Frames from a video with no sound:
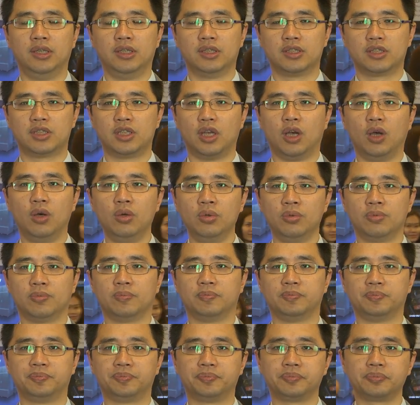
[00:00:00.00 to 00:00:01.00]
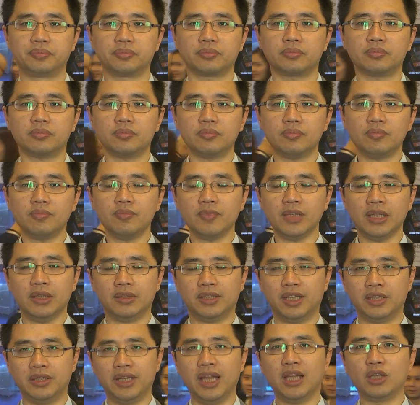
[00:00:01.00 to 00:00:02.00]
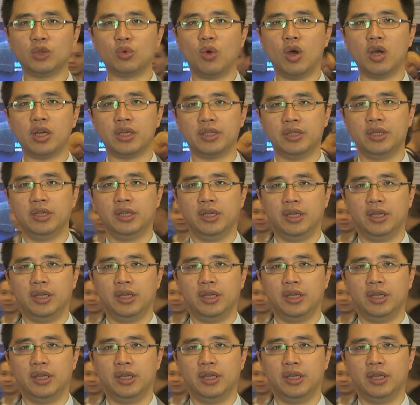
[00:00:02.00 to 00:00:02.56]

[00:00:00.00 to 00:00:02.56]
So the network